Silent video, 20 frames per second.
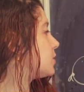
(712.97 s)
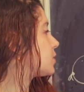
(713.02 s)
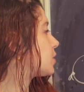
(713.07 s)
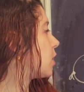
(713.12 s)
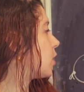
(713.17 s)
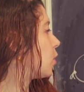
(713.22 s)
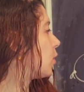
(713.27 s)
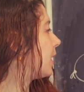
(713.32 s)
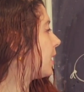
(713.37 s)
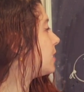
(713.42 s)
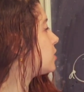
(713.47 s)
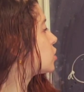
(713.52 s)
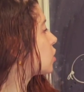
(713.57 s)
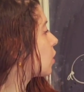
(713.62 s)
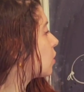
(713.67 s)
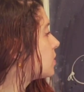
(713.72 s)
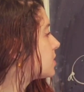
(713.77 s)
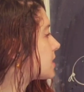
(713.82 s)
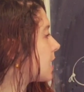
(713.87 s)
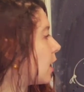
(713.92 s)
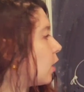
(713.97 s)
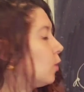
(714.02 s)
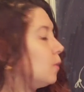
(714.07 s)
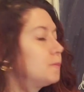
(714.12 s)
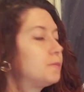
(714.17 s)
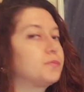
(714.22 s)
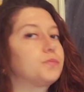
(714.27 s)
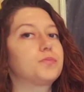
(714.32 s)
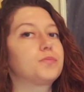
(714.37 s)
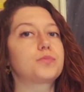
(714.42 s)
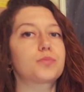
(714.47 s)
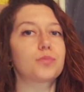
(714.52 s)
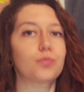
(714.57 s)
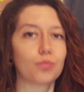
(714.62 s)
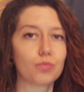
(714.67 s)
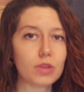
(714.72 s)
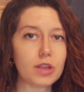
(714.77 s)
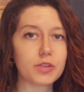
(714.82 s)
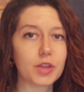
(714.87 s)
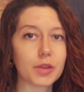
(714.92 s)
so it turns out
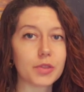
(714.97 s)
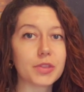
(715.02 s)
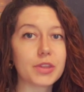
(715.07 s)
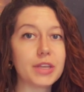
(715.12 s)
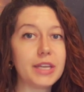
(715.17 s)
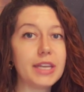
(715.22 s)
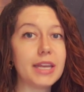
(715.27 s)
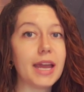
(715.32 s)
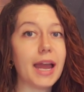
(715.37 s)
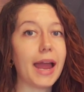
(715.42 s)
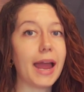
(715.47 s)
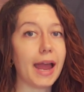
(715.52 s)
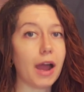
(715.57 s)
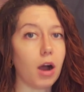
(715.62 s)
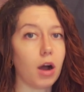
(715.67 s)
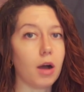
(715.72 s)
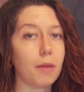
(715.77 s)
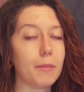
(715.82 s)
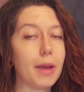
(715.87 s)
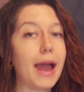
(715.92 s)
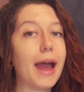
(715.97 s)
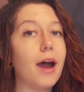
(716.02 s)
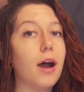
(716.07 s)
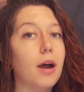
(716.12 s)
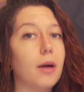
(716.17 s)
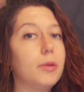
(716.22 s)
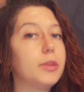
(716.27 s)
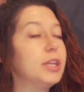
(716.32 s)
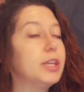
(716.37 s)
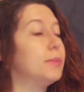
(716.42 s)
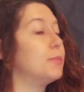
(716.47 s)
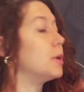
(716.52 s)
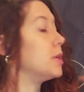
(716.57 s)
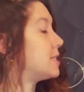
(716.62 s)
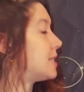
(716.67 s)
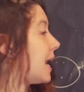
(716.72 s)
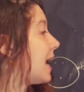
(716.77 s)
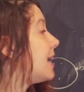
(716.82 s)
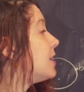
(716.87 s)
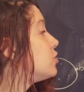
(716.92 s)
that the, um, the
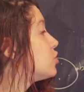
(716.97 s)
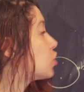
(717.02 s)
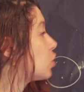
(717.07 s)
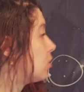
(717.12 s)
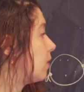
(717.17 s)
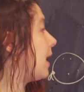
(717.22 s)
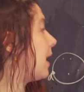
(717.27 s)
potential